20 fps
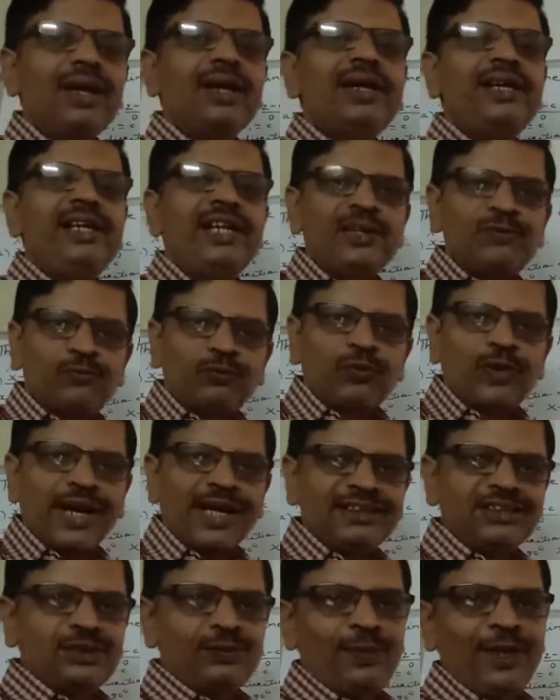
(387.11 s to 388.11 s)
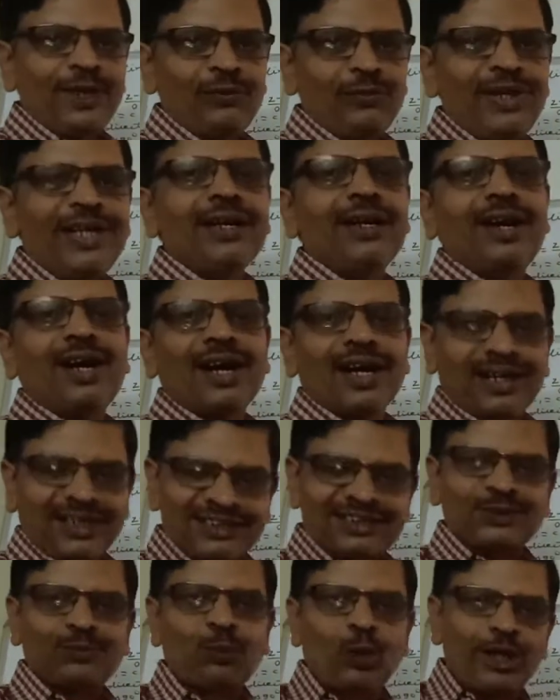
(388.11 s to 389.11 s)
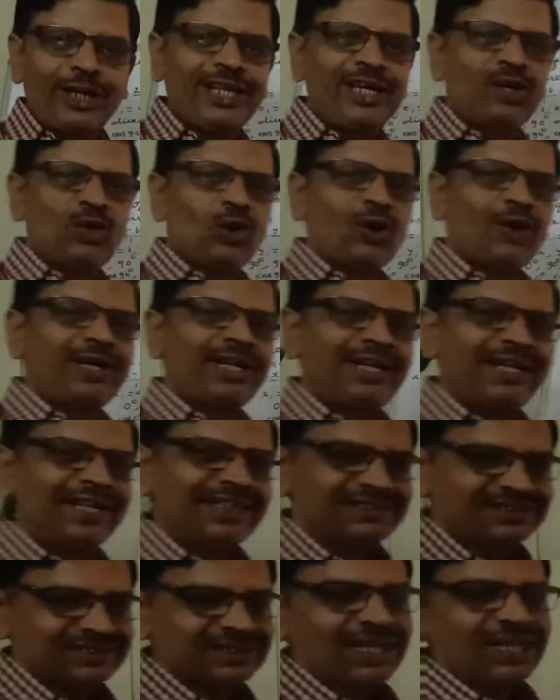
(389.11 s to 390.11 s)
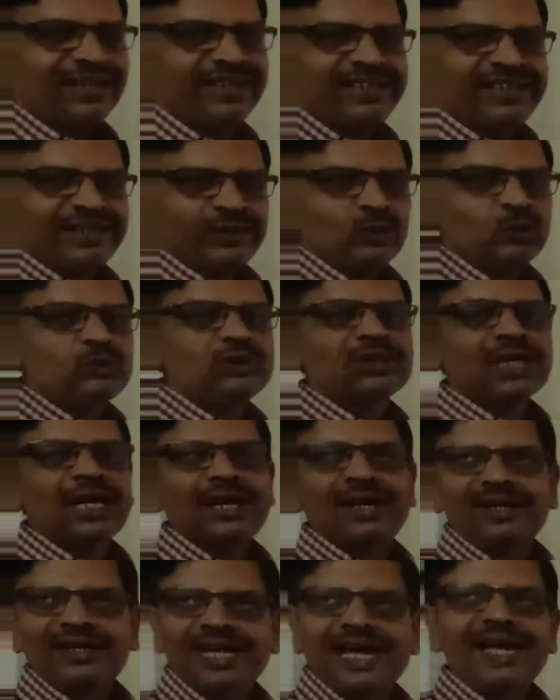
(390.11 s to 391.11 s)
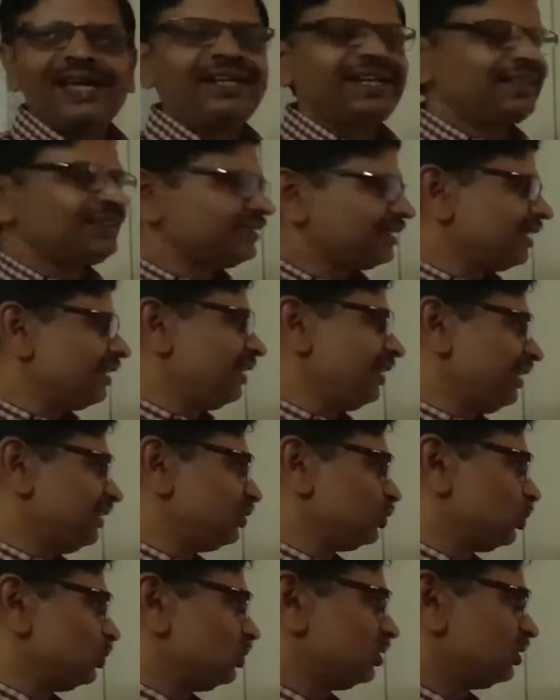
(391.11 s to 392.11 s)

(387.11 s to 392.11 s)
Difference between corresponding coordinates gives direction ratios.